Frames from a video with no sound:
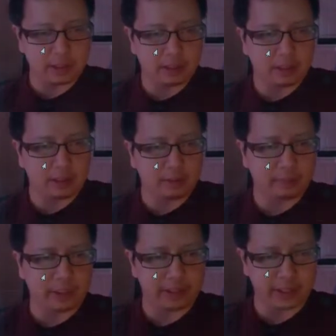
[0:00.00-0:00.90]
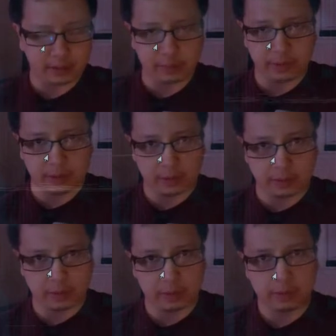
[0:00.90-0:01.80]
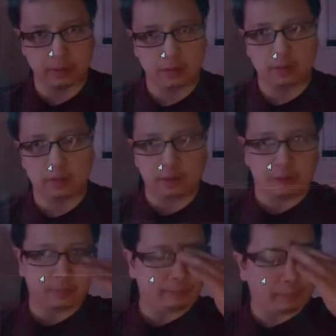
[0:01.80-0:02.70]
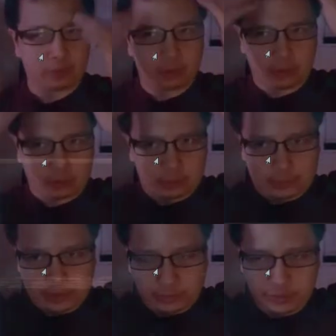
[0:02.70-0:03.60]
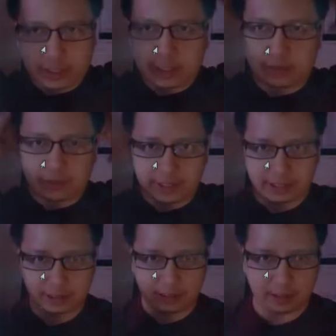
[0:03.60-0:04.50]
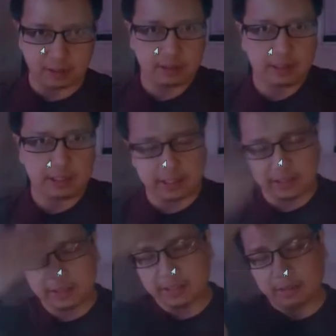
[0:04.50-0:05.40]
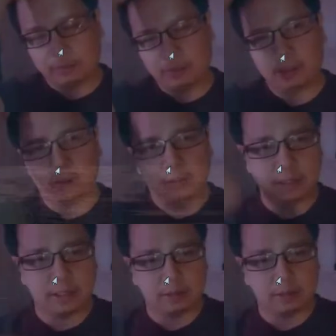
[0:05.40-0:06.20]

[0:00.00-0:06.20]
it may take a little bit longer, or return checks or anything like that, that's going to take a little bit longer. So